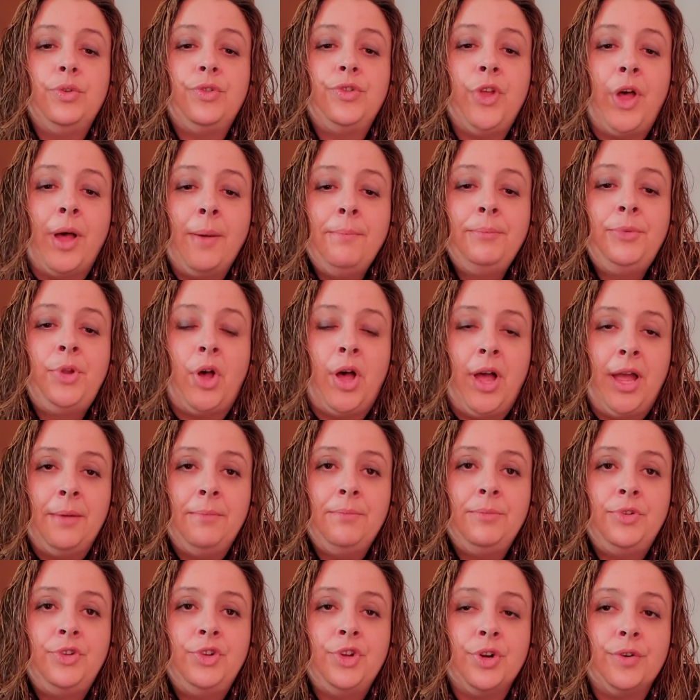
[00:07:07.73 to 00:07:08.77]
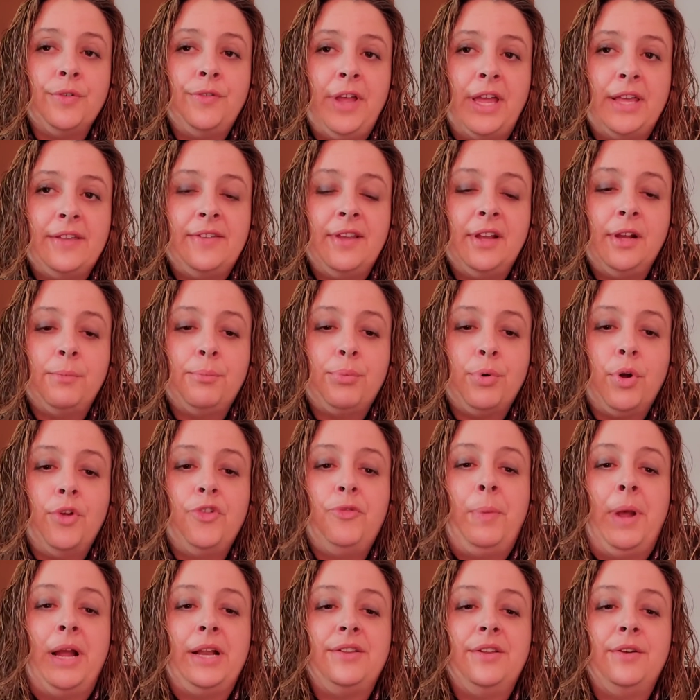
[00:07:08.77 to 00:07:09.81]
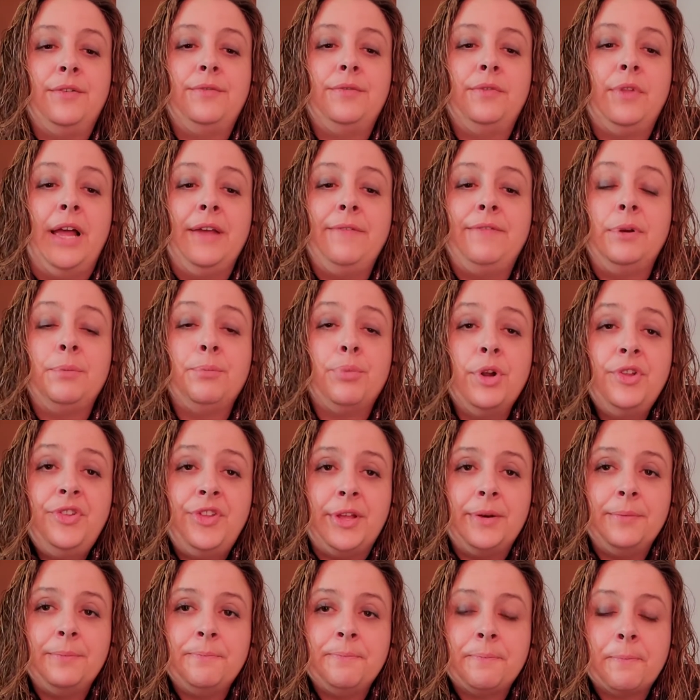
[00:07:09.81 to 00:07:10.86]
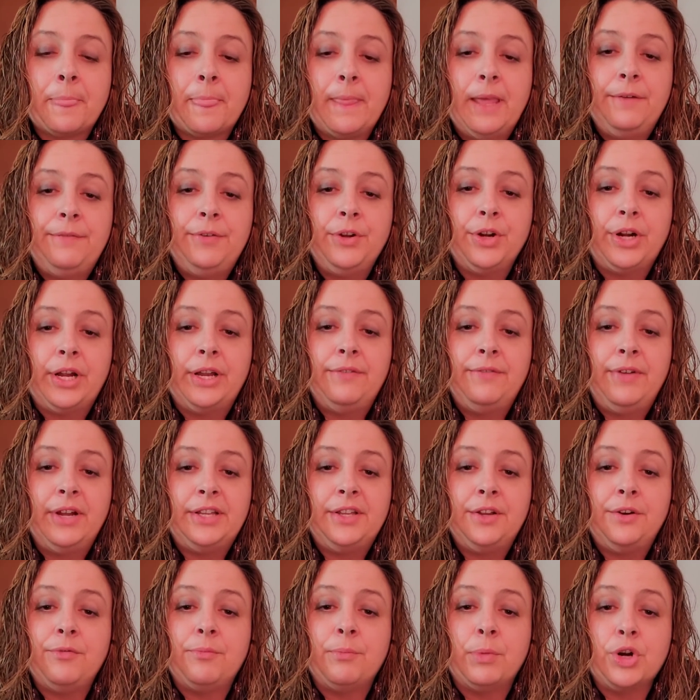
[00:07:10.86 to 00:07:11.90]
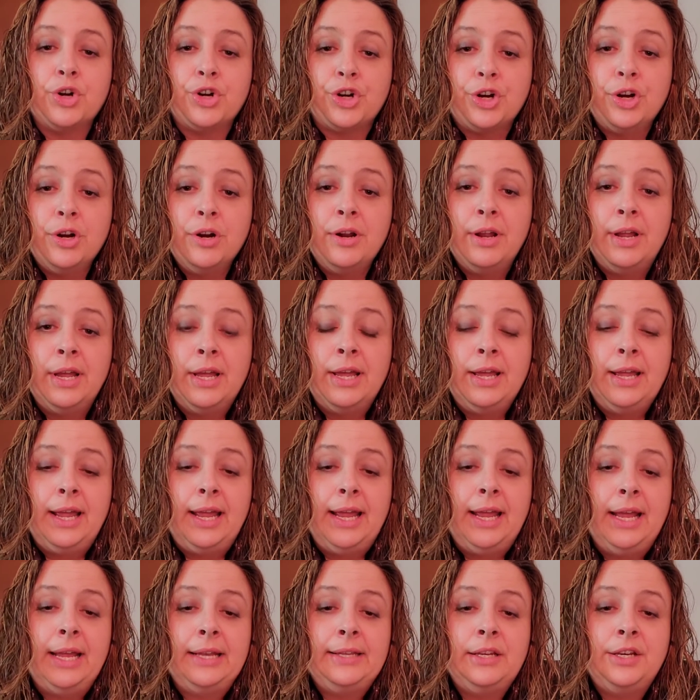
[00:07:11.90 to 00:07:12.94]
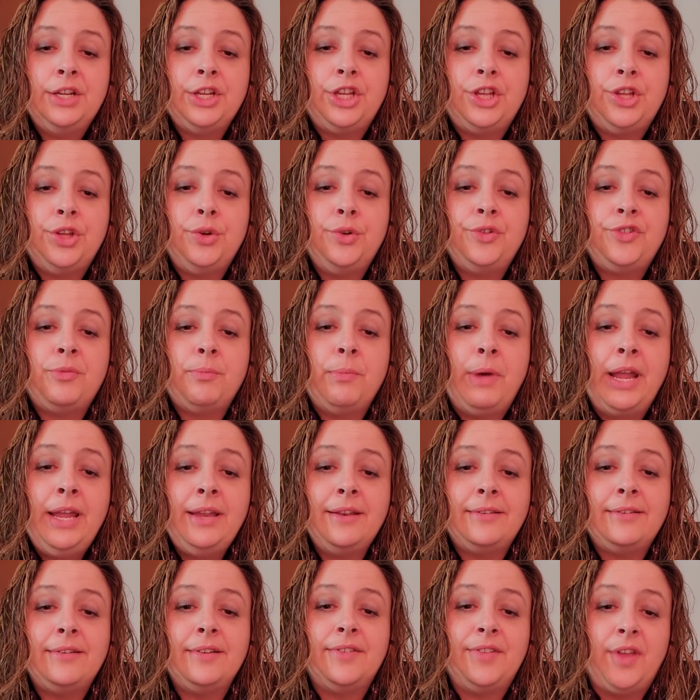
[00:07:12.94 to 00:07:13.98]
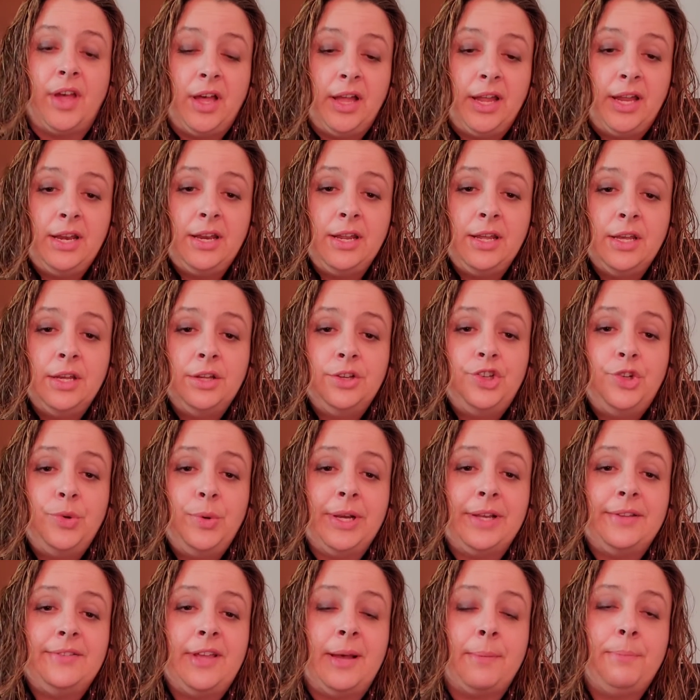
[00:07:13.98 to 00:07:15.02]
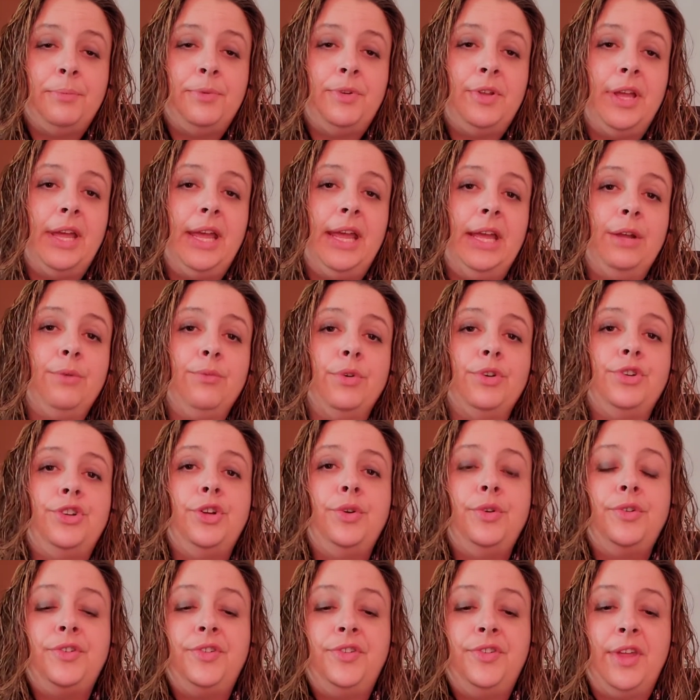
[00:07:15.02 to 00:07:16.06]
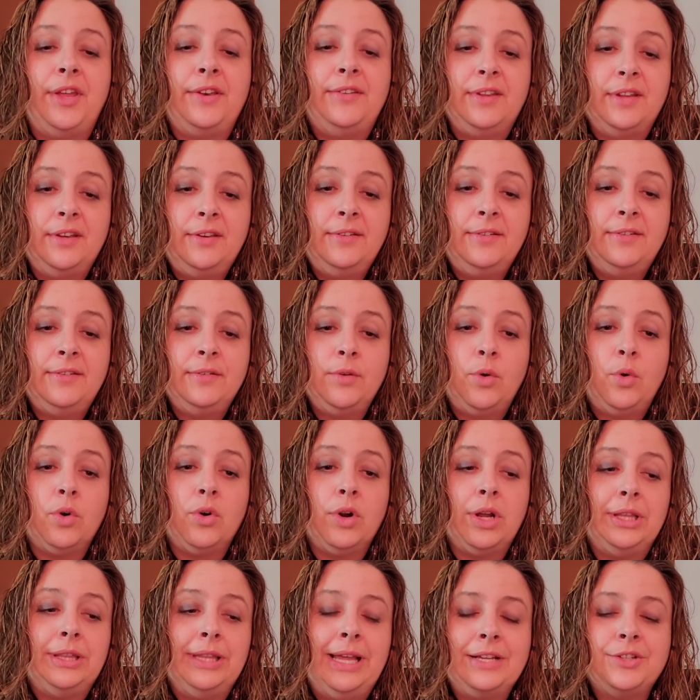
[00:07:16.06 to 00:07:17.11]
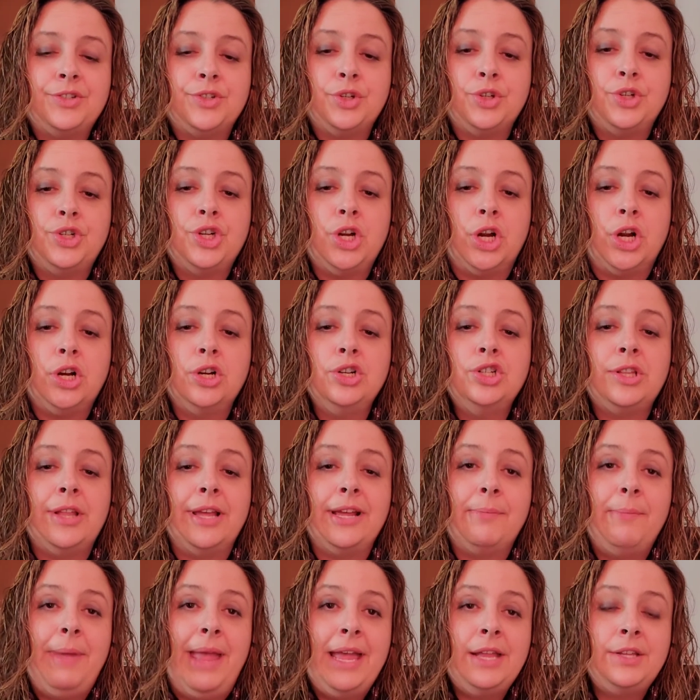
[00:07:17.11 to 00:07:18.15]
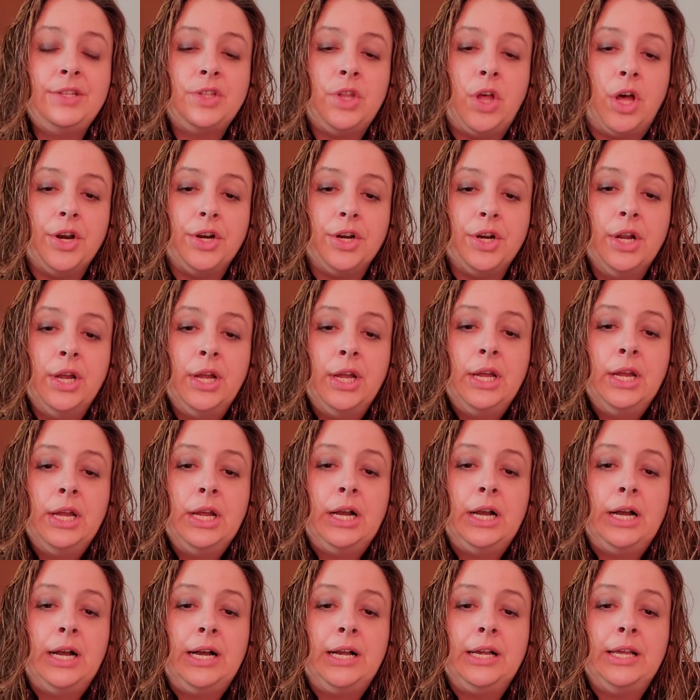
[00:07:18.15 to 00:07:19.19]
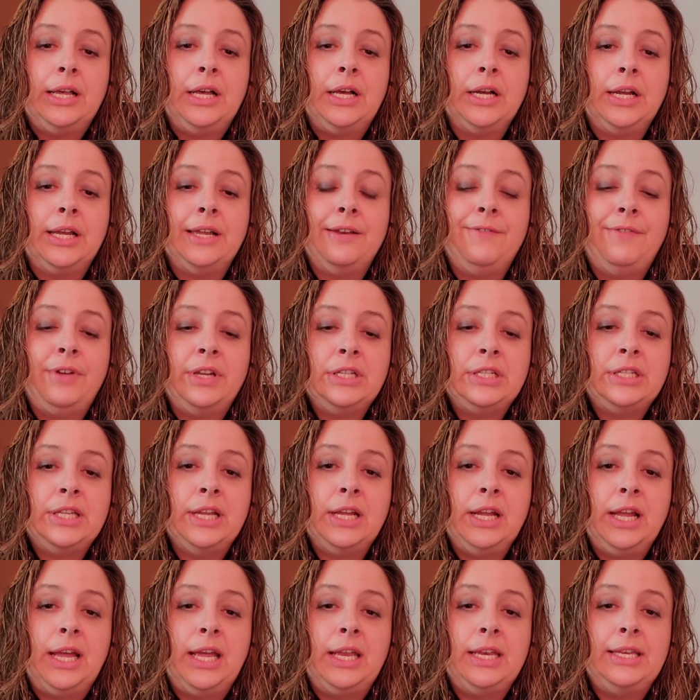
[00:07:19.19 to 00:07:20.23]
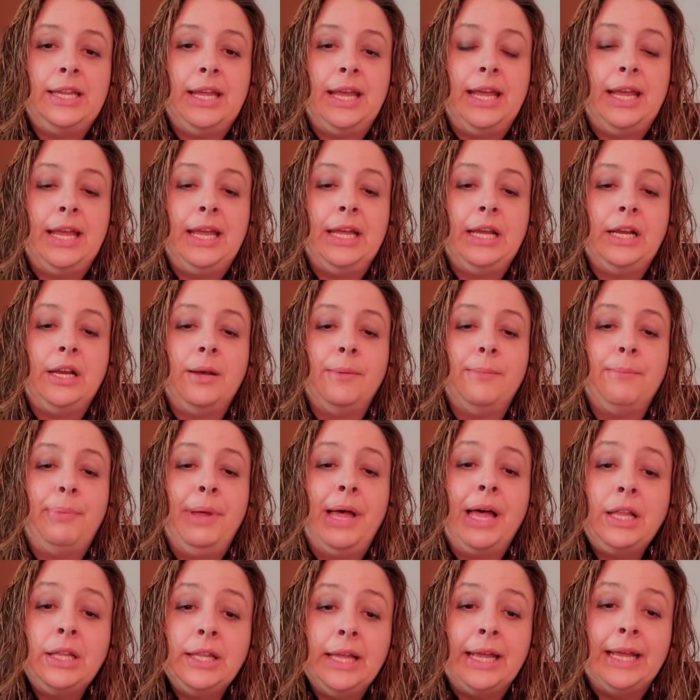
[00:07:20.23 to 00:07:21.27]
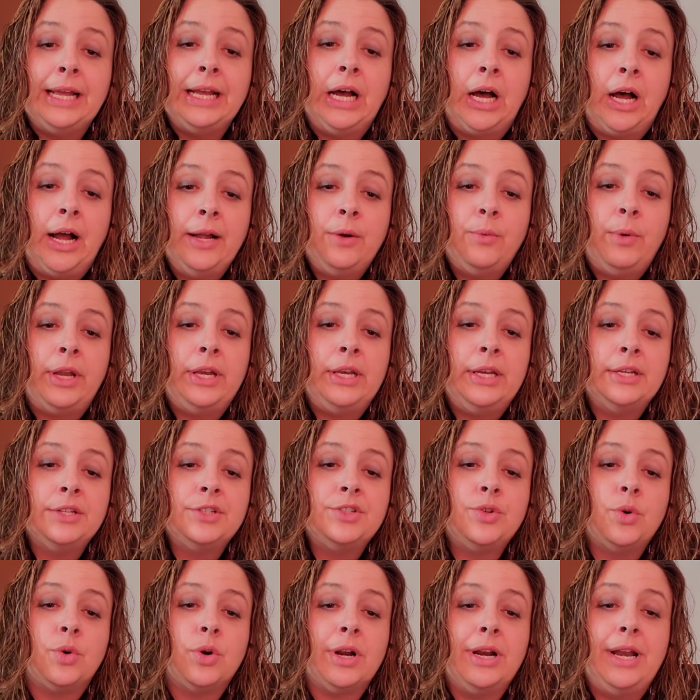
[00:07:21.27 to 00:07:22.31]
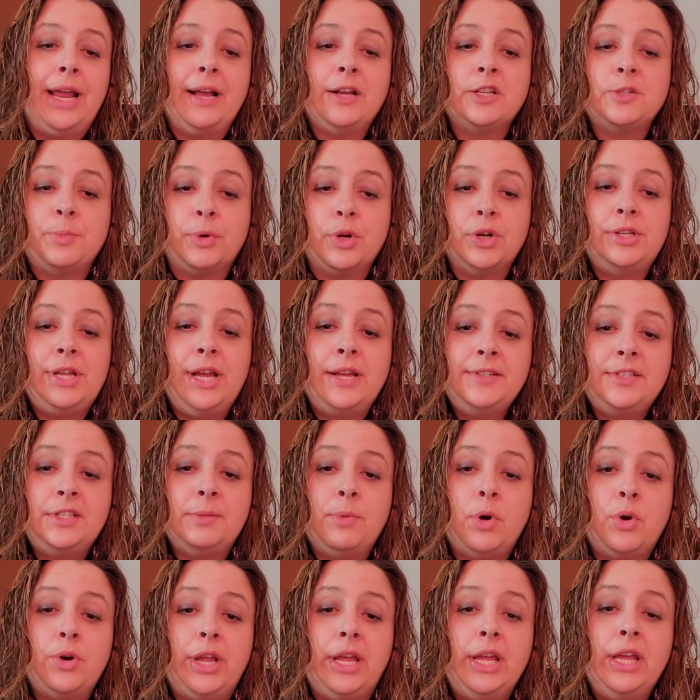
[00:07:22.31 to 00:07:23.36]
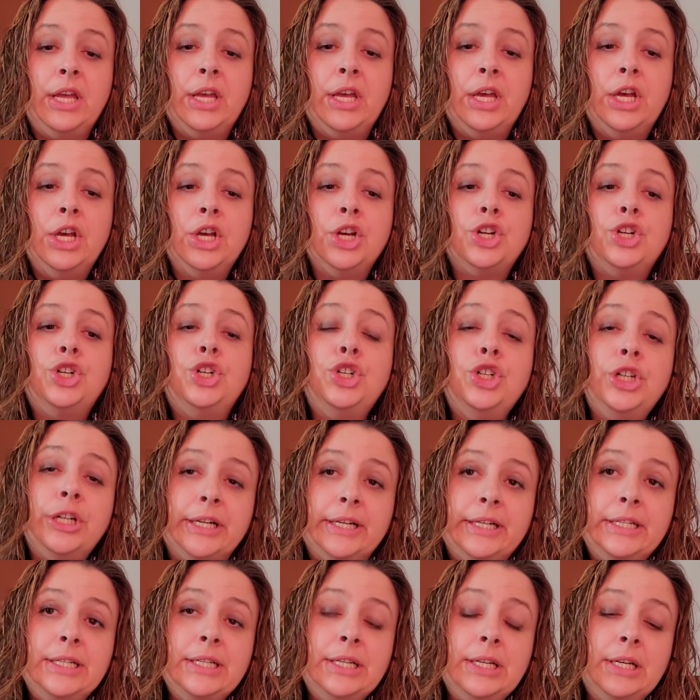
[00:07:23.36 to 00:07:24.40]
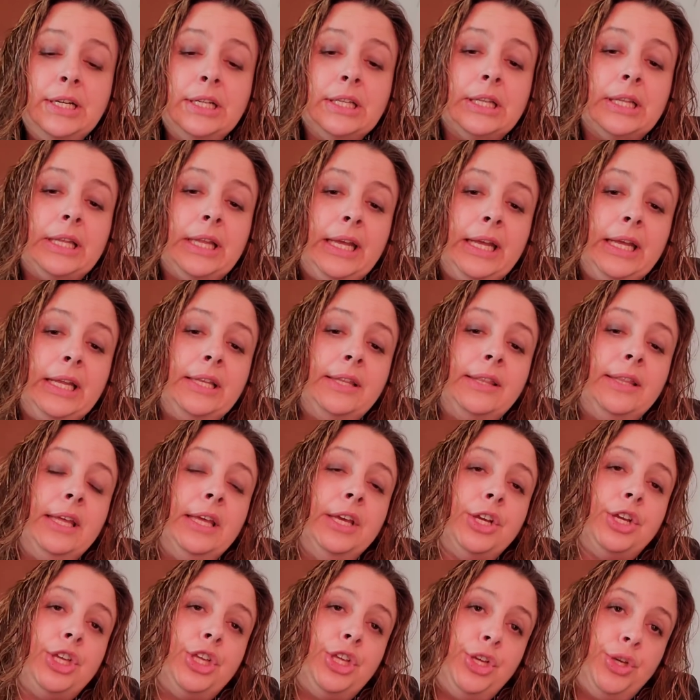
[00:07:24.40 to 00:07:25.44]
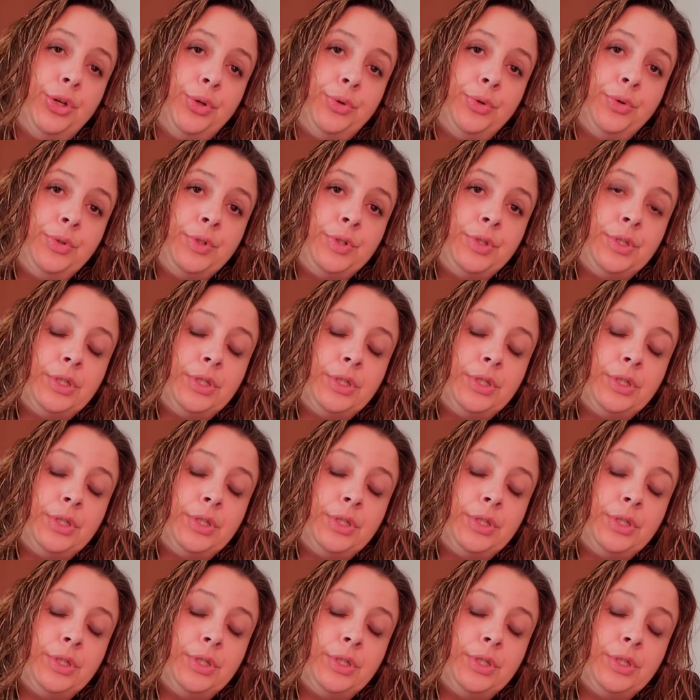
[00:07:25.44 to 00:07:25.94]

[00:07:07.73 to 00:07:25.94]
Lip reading: Sometimes you're facing a prospect of life in prison if you're convicted of murder, and an accused might decide to accept a reduced sentence or a lesser charge like manslaughter. A convincing and a compelling eyewitness or expert testimony could lead the accused